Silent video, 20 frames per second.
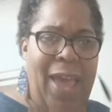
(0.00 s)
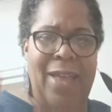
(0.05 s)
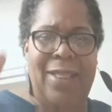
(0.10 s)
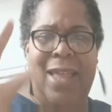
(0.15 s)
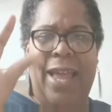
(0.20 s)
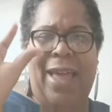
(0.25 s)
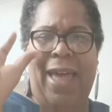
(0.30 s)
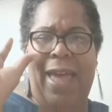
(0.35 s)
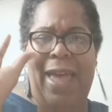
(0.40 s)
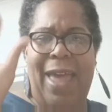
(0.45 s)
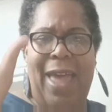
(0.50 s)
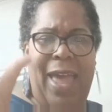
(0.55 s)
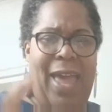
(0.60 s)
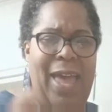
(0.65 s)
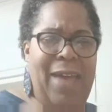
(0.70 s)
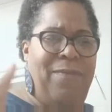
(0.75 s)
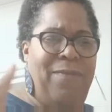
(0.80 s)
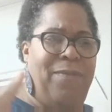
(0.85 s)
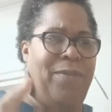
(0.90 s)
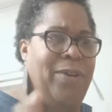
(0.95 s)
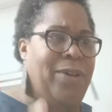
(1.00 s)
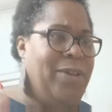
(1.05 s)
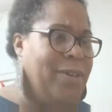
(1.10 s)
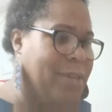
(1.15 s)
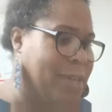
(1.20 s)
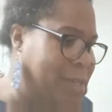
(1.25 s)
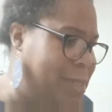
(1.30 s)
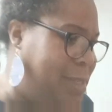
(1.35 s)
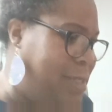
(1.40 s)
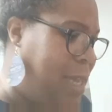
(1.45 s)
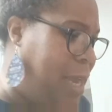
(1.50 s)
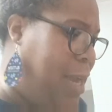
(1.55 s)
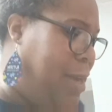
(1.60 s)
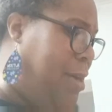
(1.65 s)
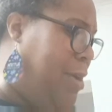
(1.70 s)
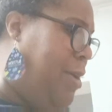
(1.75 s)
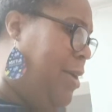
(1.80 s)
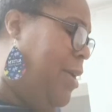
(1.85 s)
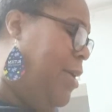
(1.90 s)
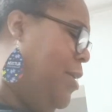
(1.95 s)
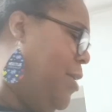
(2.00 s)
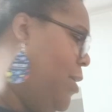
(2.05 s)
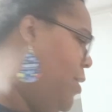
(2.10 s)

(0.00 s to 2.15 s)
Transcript: like a half a container of